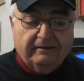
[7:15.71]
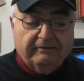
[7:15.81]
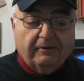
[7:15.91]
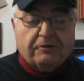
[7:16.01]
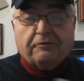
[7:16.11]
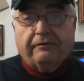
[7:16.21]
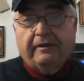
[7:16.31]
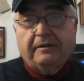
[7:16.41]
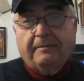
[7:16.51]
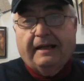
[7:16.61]
First
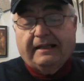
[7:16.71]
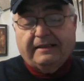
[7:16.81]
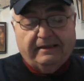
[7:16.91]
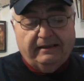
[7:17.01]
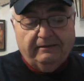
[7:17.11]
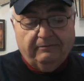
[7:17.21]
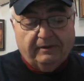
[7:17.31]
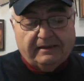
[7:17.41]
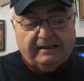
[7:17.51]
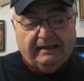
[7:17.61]
Freedom Magazine,
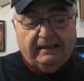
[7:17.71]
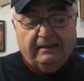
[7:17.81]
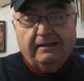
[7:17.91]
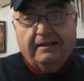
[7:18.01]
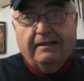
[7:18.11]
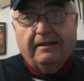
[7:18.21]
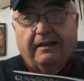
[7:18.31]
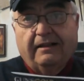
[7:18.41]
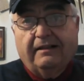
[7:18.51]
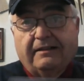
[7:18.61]
once again,
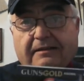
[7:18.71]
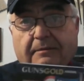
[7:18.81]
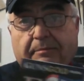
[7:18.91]
it's a